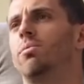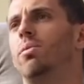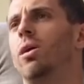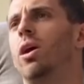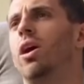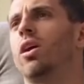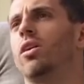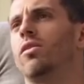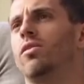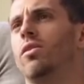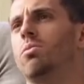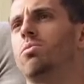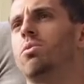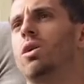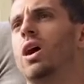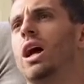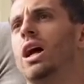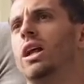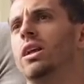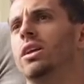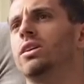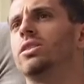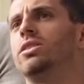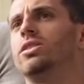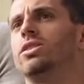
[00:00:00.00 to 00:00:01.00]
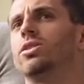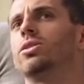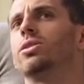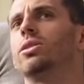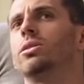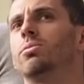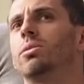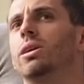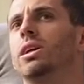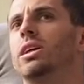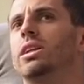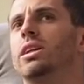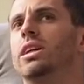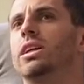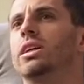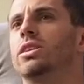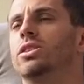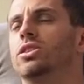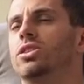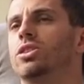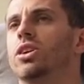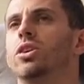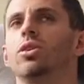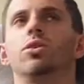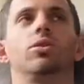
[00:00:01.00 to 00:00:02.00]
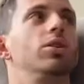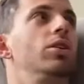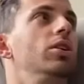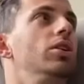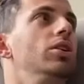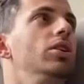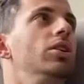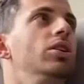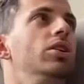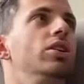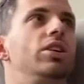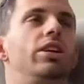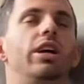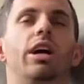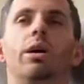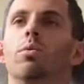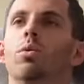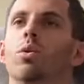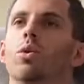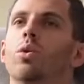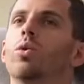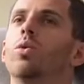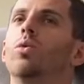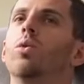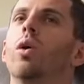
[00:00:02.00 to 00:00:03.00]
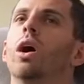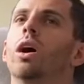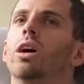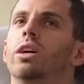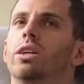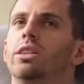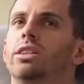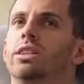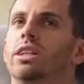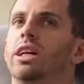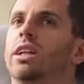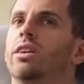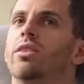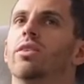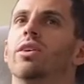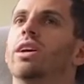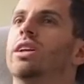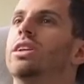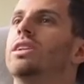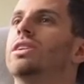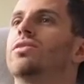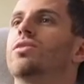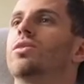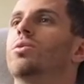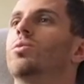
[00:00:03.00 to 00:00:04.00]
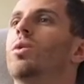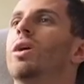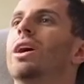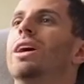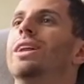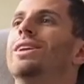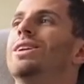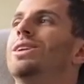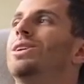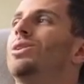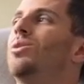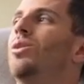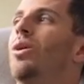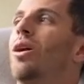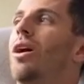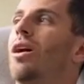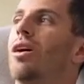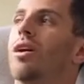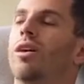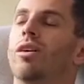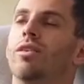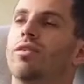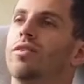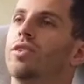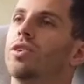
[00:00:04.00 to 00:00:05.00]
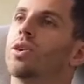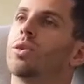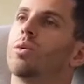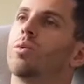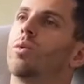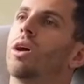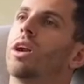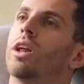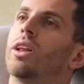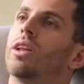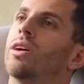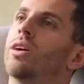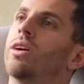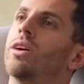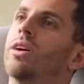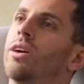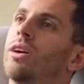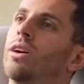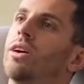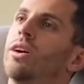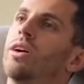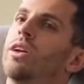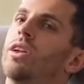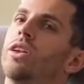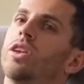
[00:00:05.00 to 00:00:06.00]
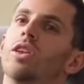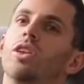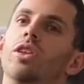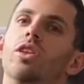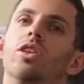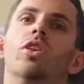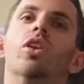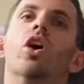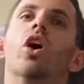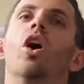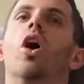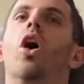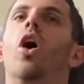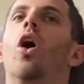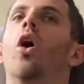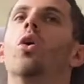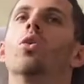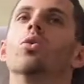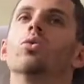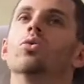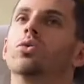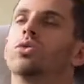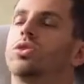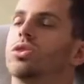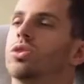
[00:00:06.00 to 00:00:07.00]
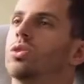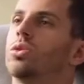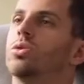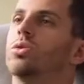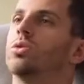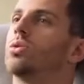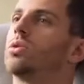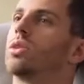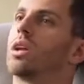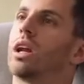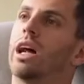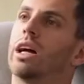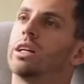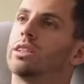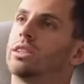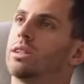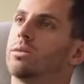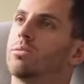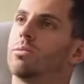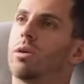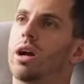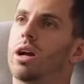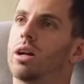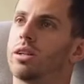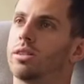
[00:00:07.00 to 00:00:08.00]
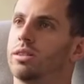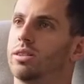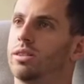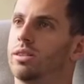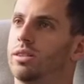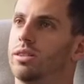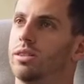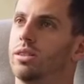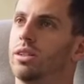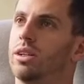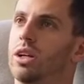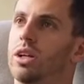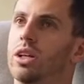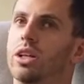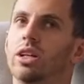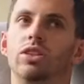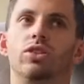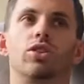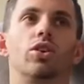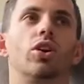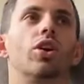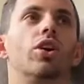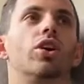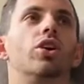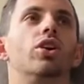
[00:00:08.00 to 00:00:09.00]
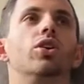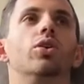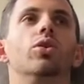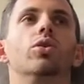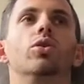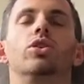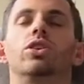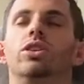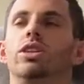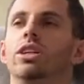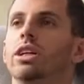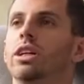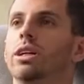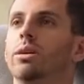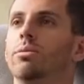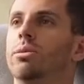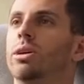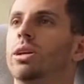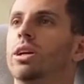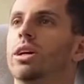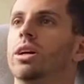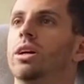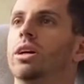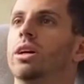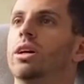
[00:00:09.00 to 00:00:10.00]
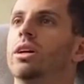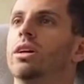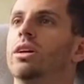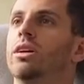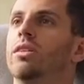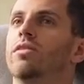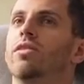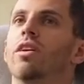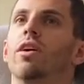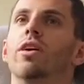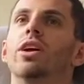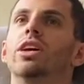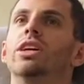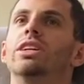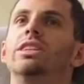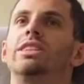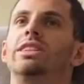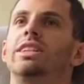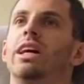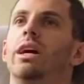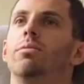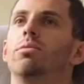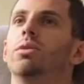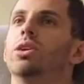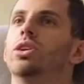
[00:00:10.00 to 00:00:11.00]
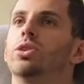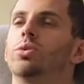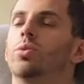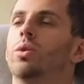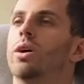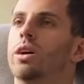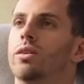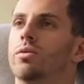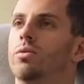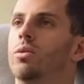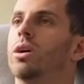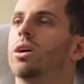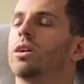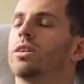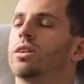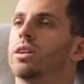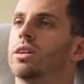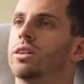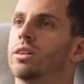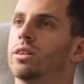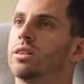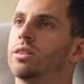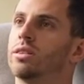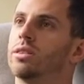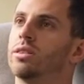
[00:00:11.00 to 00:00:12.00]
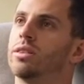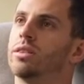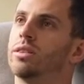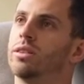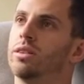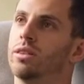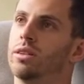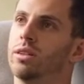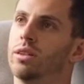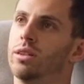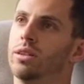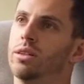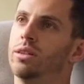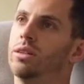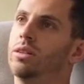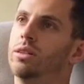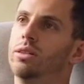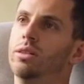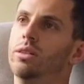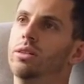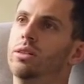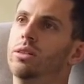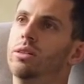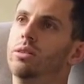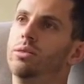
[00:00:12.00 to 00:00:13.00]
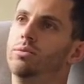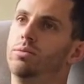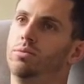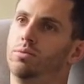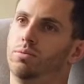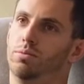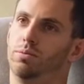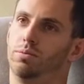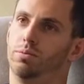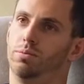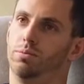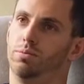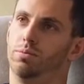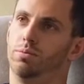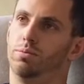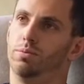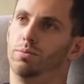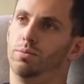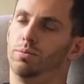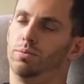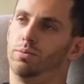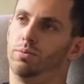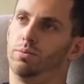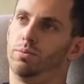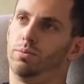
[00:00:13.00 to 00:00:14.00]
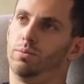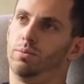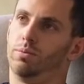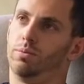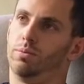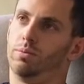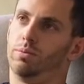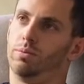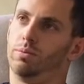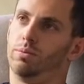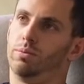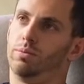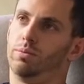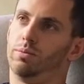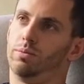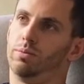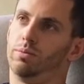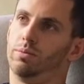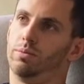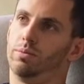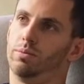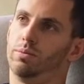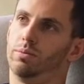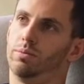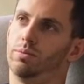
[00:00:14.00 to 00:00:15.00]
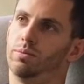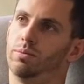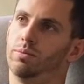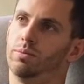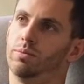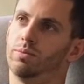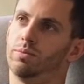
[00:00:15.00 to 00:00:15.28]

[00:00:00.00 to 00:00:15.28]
part of a brand that's doing big things. So, yeah, we're all working together in a different way than you are if you're one of the the old school classic brands. Yeah. You know, that's got a huge team and a yeah. very established way of working. I mean, in terms of your discipline, giant